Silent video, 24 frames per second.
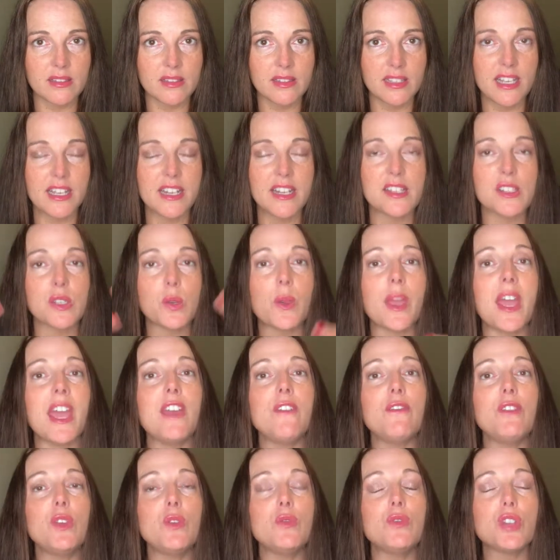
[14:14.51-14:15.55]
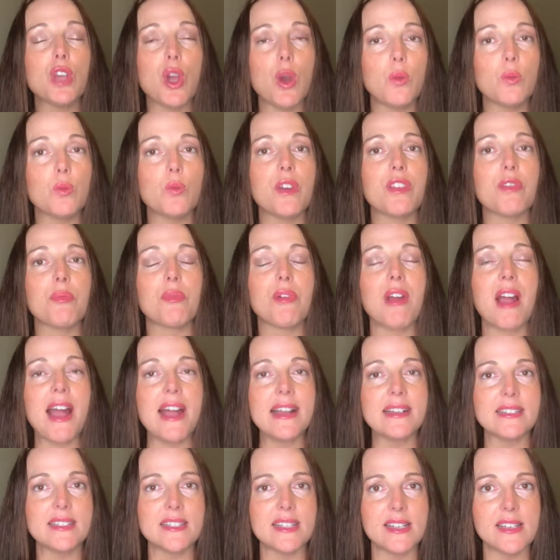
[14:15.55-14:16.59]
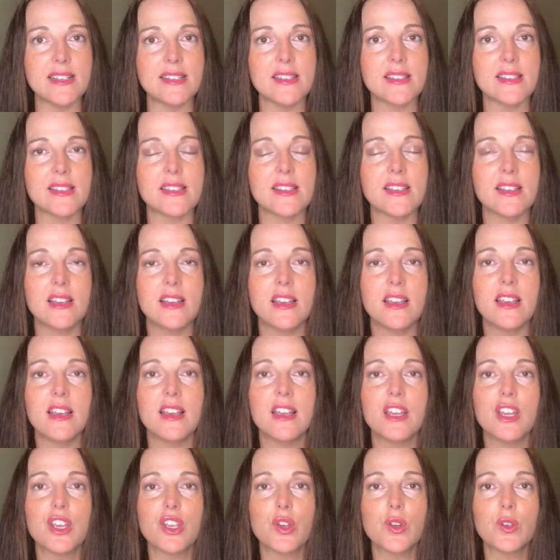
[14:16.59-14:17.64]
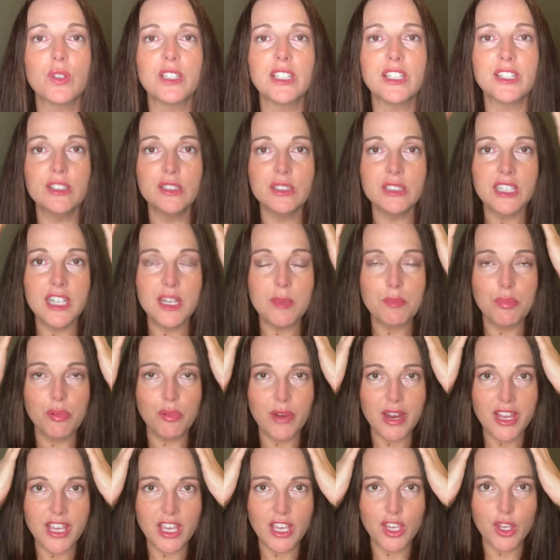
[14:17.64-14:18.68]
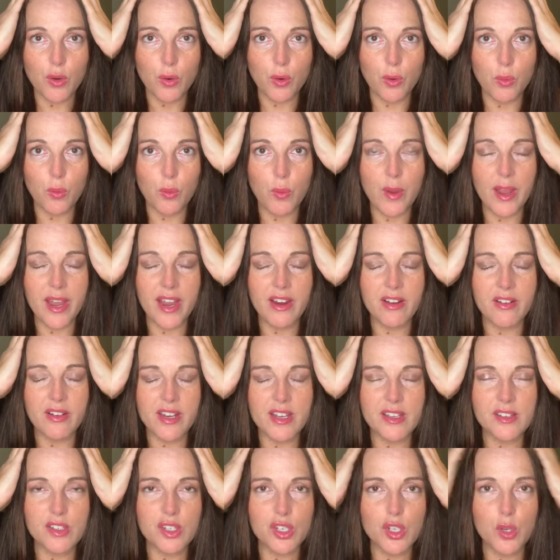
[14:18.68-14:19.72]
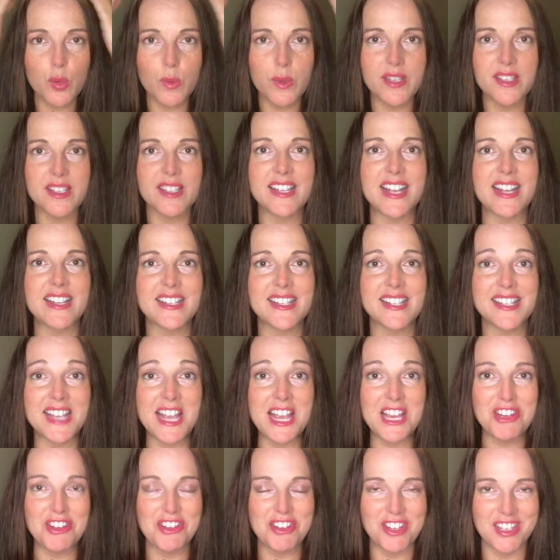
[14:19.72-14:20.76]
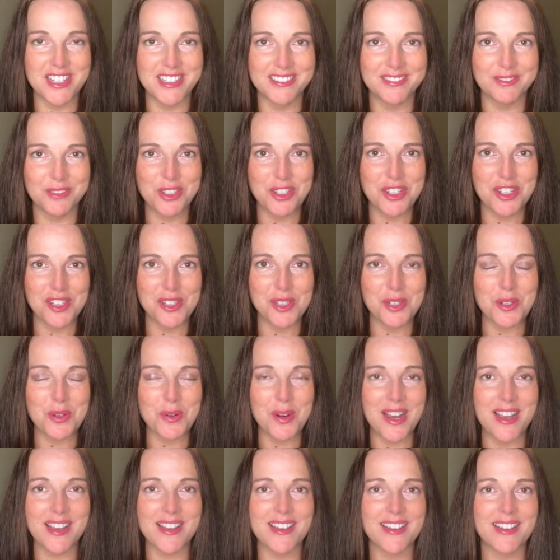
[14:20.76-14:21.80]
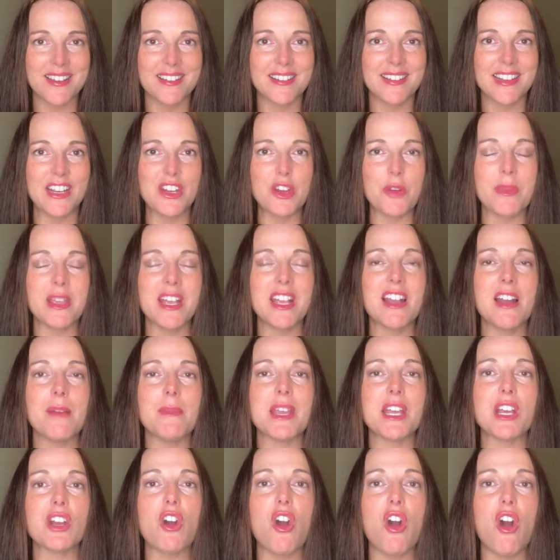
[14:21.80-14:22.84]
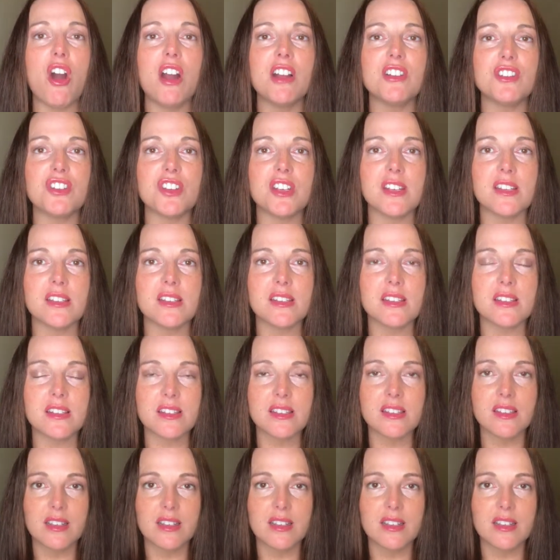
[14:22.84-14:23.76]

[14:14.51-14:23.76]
And it's okay if you don't. With practice, you're literally bringing your awareness to a sensation, which is the trick, and you're becoming conscious,